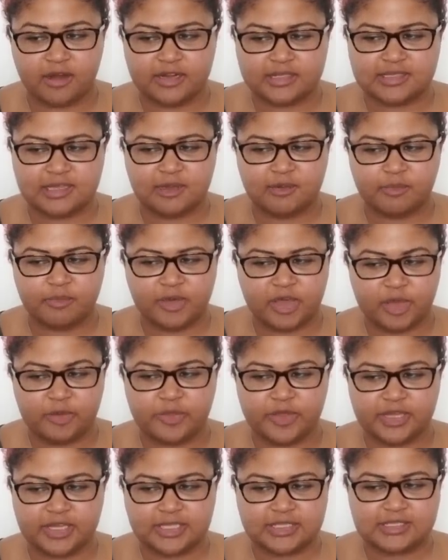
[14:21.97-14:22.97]
It's out in
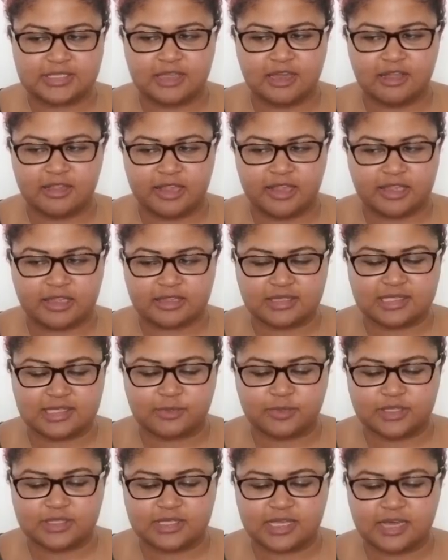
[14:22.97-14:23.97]
public. It's not like in
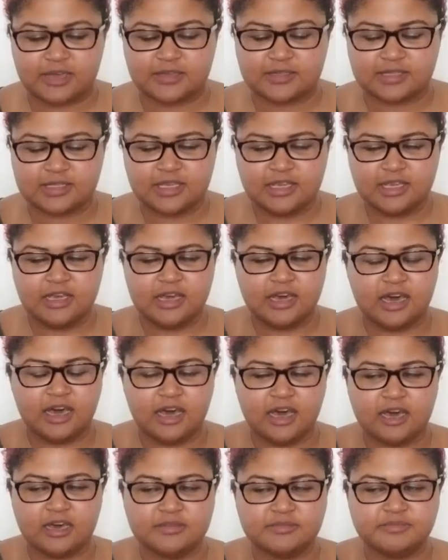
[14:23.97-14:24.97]
someone's house.
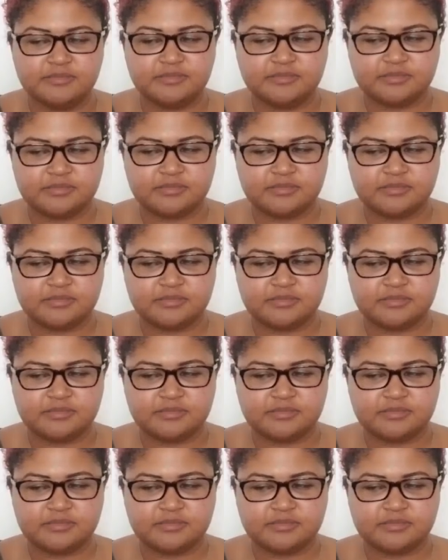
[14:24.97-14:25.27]
Um,